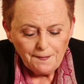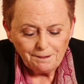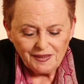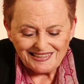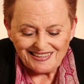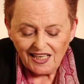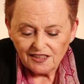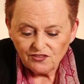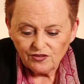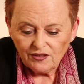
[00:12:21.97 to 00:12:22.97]
but
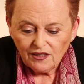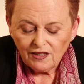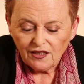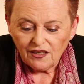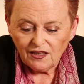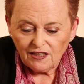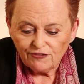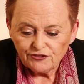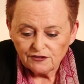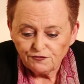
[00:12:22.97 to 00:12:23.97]
yet
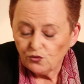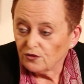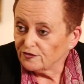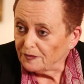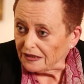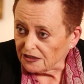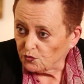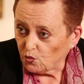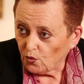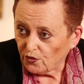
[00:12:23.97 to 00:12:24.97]
after the fall of the Berlin
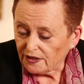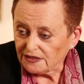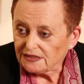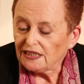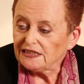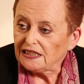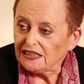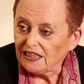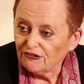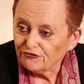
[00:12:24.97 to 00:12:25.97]
Wall, and
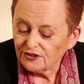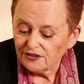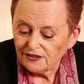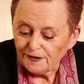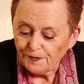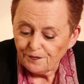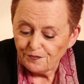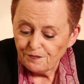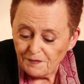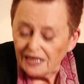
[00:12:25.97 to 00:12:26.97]
suddenly after
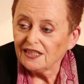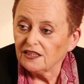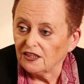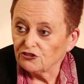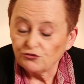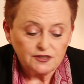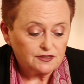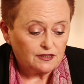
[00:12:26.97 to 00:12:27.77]
many countries